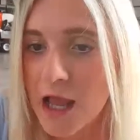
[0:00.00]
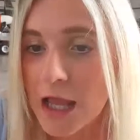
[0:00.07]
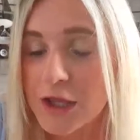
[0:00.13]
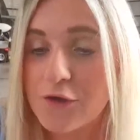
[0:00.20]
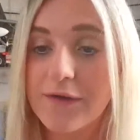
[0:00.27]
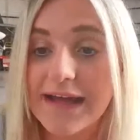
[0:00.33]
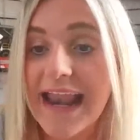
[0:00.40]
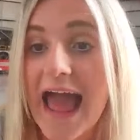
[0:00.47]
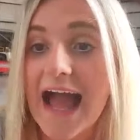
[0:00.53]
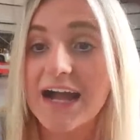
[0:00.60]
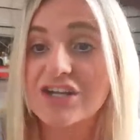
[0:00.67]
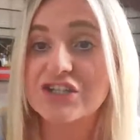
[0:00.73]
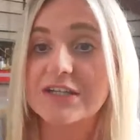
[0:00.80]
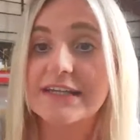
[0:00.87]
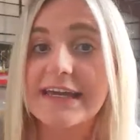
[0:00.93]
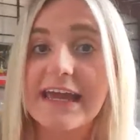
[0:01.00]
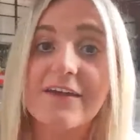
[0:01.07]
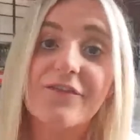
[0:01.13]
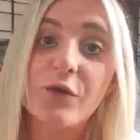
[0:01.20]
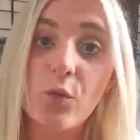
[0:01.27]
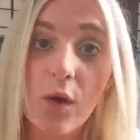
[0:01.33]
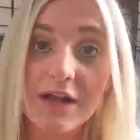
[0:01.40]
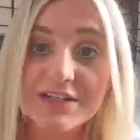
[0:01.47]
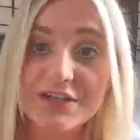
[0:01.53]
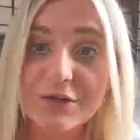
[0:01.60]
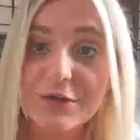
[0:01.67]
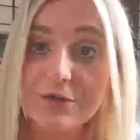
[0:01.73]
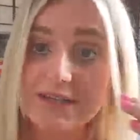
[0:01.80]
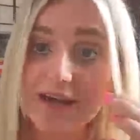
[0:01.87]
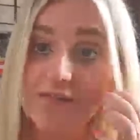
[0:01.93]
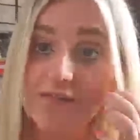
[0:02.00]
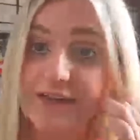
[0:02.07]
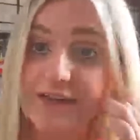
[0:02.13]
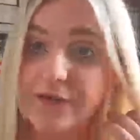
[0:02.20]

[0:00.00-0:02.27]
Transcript: You can actually, if you want to,